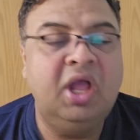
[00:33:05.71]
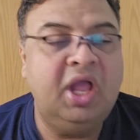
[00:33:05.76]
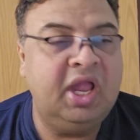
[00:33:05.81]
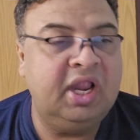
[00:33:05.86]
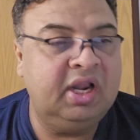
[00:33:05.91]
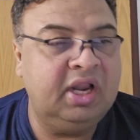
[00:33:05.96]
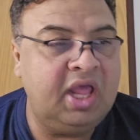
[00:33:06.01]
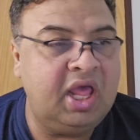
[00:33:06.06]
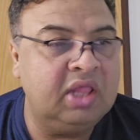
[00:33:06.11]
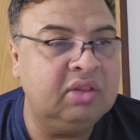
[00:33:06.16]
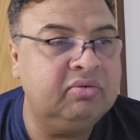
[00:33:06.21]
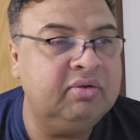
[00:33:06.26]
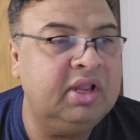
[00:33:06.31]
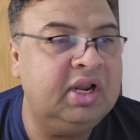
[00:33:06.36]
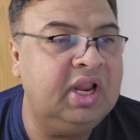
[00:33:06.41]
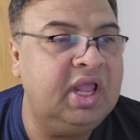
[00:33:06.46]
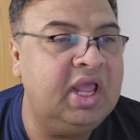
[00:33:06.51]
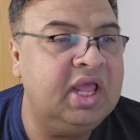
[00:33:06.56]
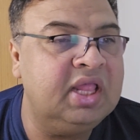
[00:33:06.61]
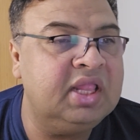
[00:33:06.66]
and as
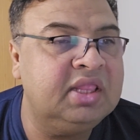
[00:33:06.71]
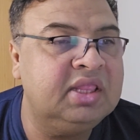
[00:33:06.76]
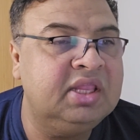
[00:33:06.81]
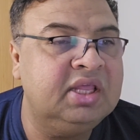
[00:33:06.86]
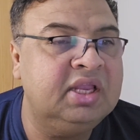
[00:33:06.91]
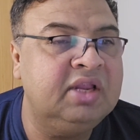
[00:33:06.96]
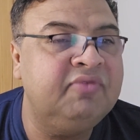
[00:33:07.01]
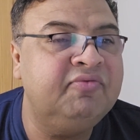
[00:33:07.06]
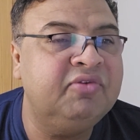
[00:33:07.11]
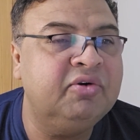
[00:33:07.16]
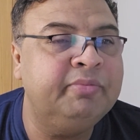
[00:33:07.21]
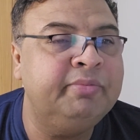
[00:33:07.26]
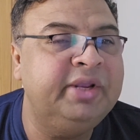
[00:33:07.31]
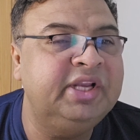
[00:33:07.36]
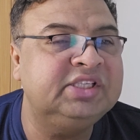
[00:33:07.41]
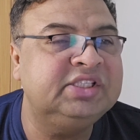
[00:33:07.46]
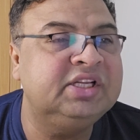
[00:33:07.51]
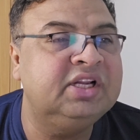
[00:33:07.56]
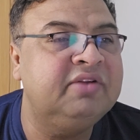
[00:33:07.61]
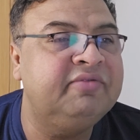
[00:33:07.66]
well as the
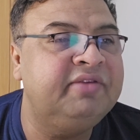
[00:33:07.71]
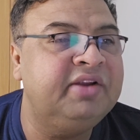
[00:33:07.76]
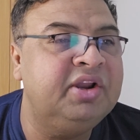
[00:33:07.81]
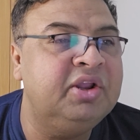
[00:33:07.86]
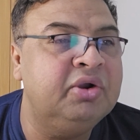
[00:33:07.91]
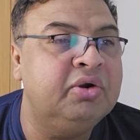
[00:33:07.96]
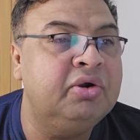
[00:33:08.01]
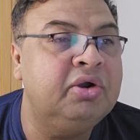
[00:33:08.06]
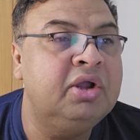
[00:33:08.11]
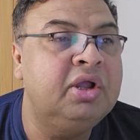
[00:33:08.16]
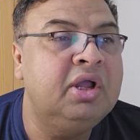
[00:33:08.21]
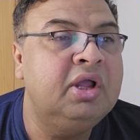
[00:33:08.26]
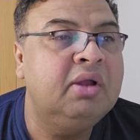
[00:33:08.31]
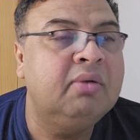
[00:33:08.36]
informational video,